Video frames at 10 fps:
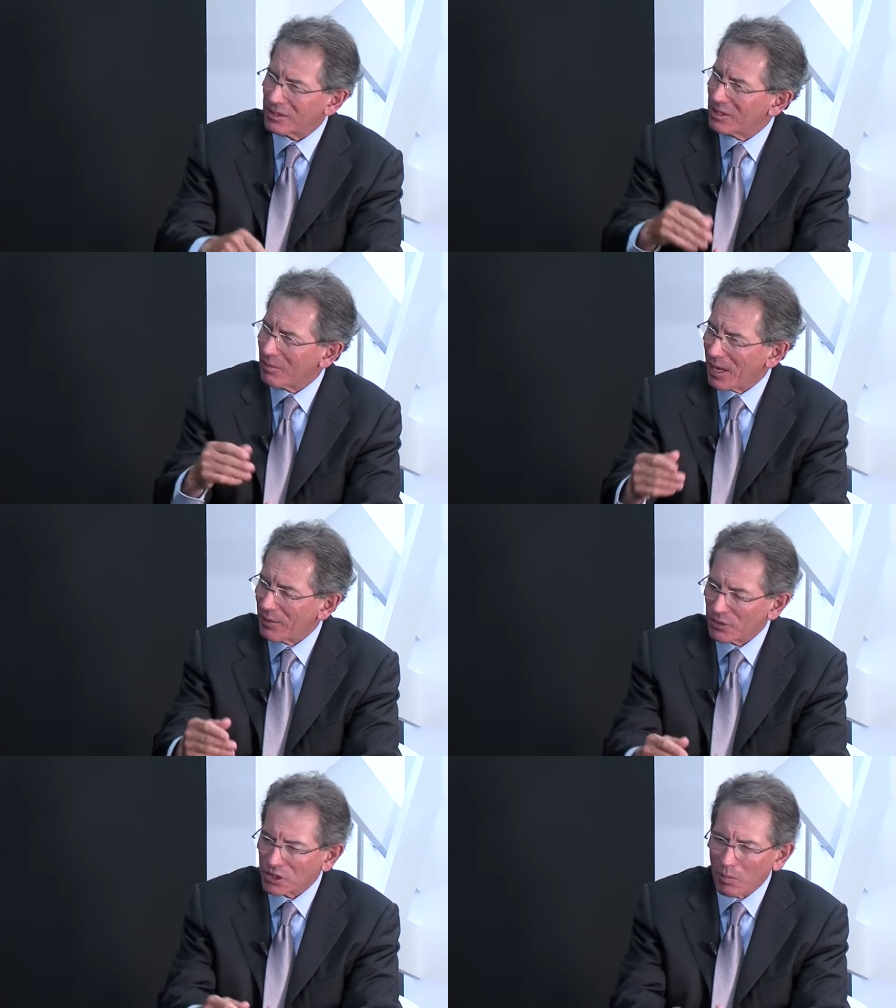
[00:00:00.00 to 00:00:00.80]
demand
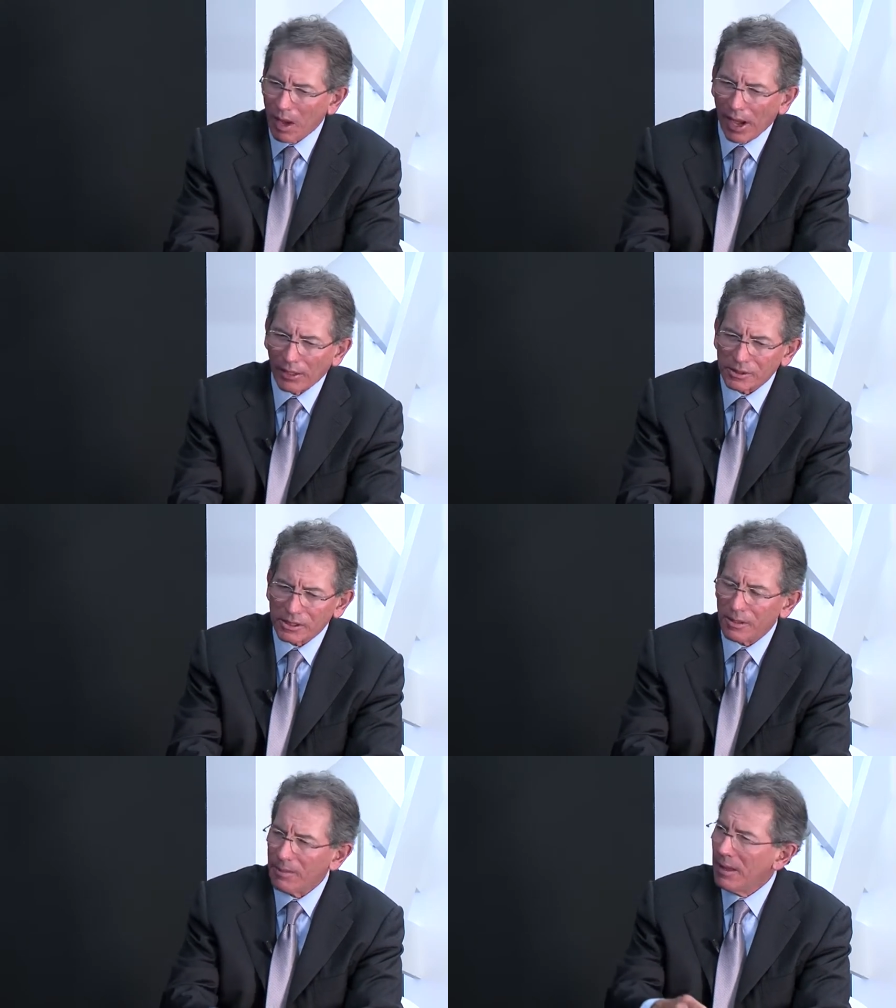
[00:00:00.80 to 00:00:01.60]
response,
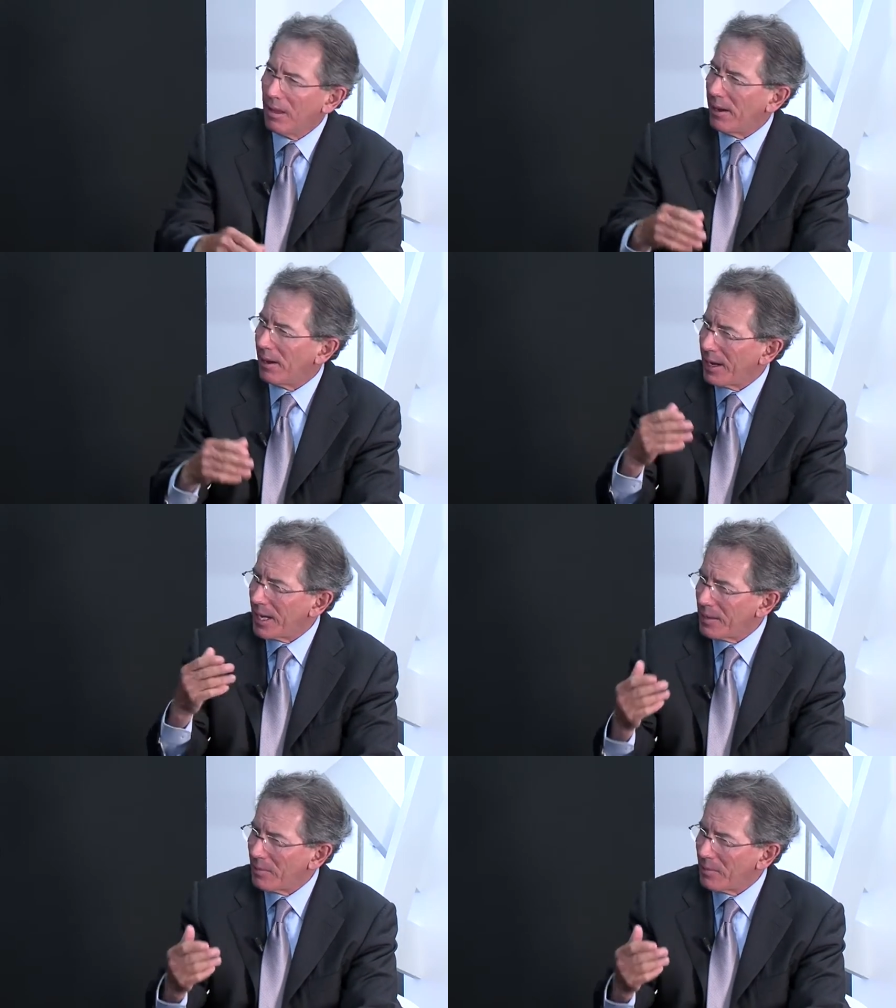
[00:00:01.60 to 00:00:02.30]
AMI